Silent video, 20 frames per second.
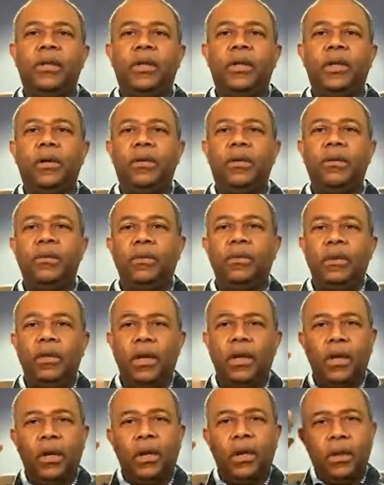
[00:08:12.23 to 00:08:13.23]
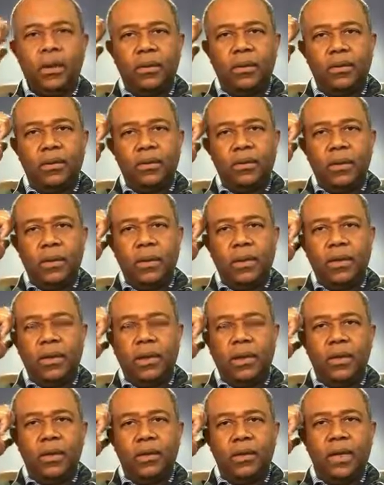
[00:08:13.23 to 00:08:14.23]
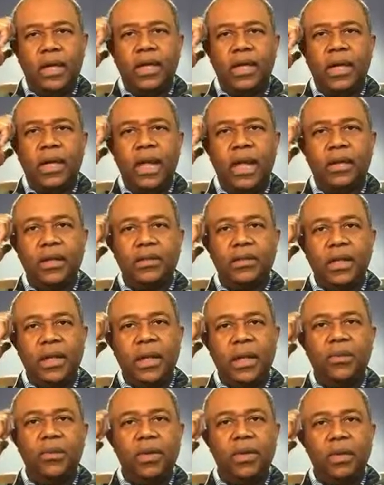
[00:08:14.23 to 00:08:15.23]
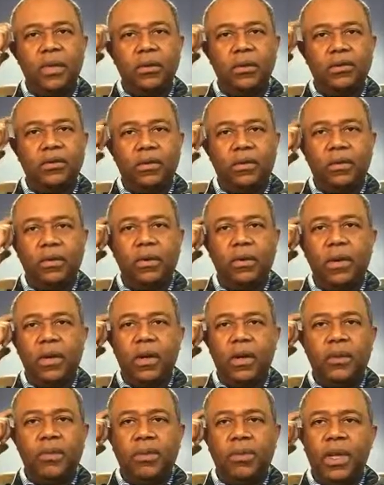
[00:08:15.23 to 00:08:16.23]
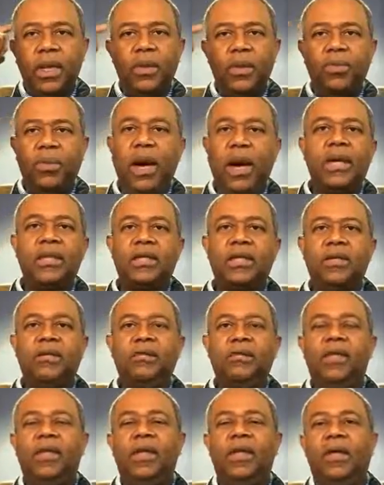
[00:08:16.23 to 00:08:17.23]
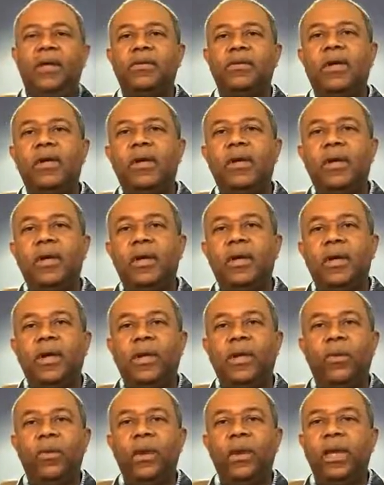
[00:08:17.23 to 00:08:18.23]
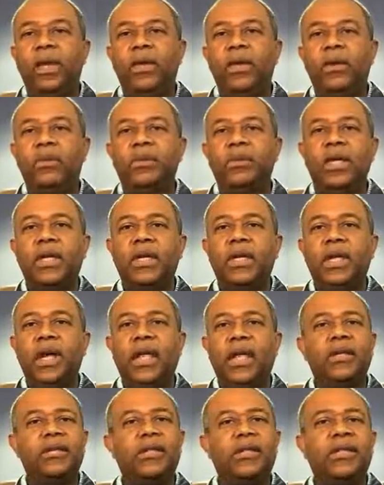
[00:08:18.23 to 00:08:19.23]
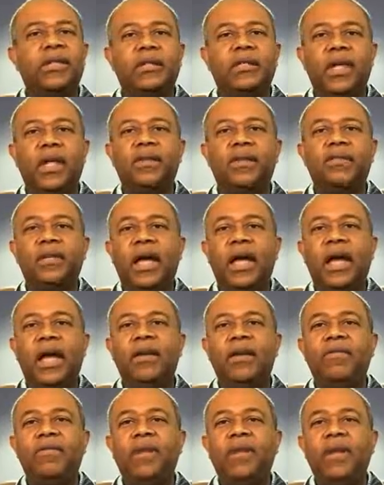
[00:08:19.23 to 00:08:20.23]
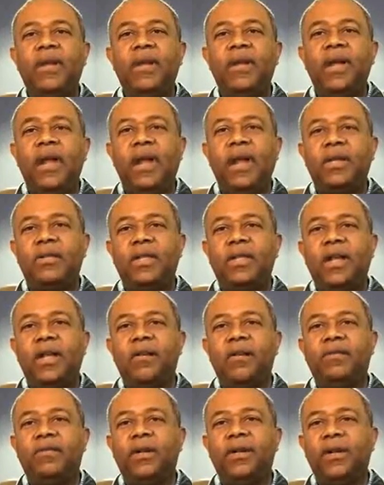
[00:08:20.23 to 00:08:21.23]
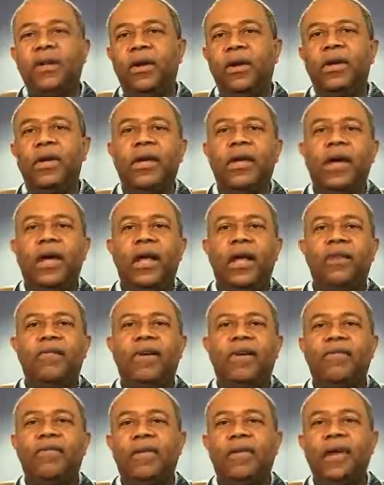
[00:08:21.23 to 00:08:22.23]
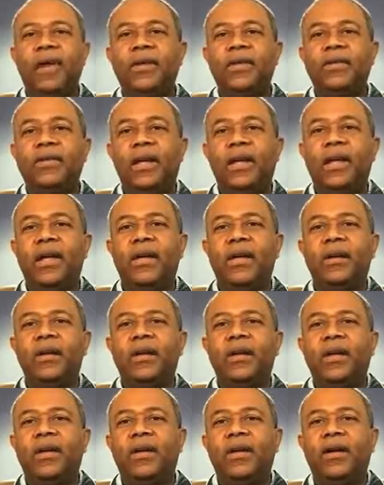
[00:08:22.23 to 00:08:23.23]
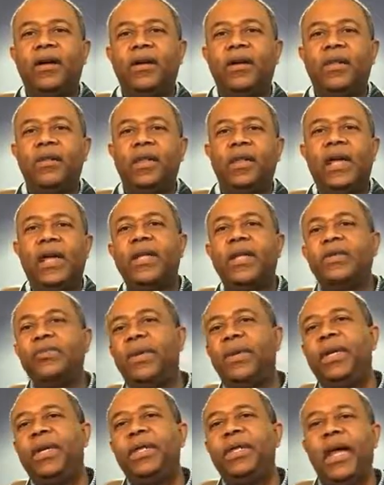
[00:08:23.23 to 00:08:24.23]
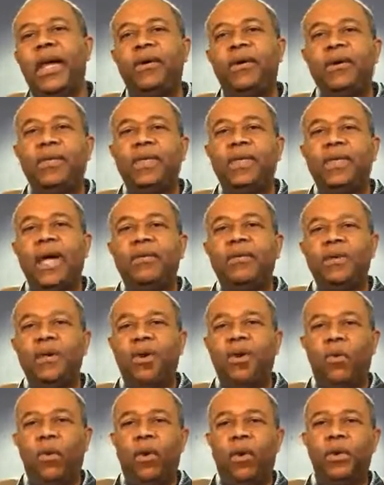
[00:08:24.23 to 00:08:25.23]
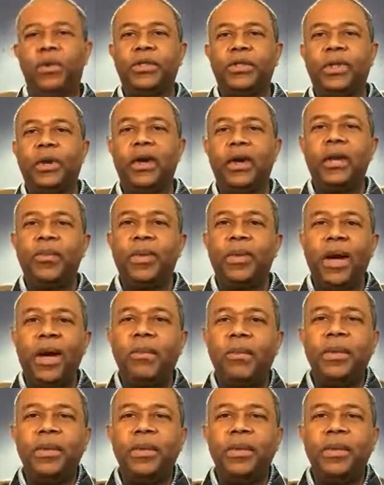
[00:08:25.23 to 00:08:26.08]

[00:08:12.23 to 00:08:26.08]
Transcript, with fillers: you know, um, technology can be used for many positive things. Uh, we can use technology to save a life instead of alerting all of our friends that uh, the latest beatdown is happening on WorldStarHipHop.